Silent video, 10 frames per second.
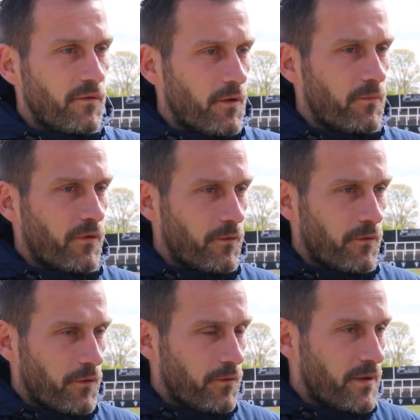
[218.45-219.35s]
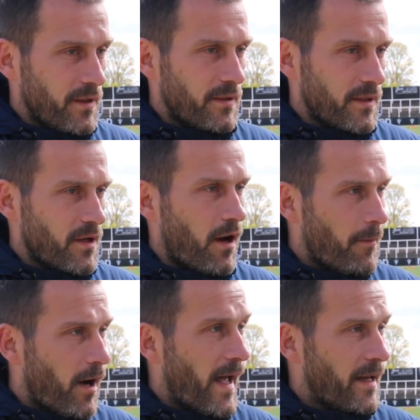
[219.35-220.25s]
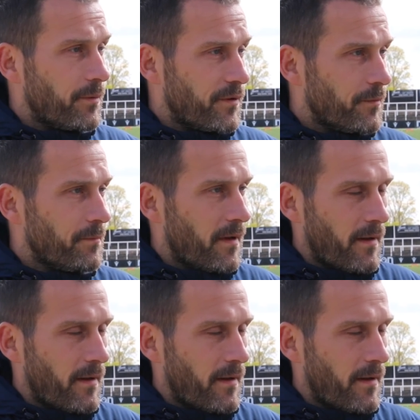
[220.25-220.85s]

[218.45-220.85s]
of them through the time I had with them.